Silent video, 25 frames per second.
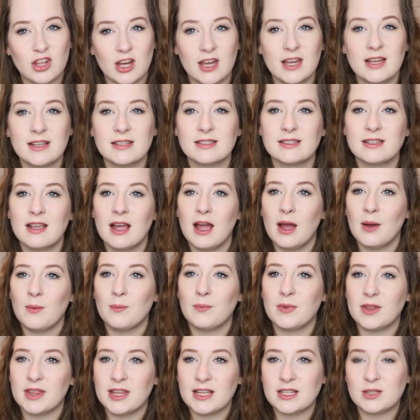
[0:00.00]
cheeks,
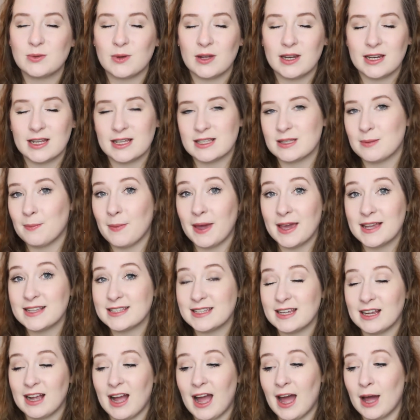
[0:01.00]
but this one is
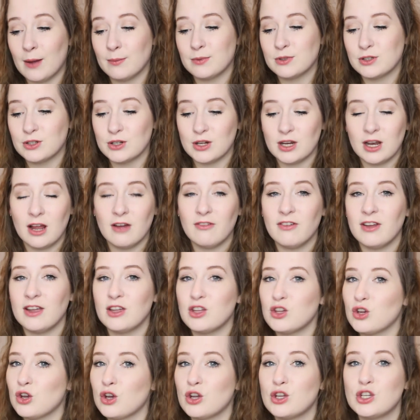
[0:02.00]
amazing. I absolutely love it.
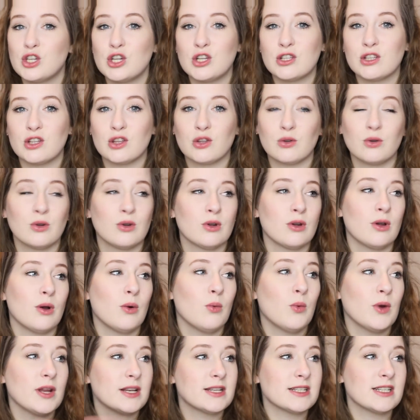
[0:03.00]
You can use it through
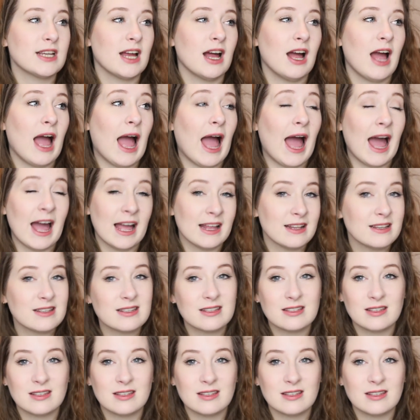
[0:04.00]
winter and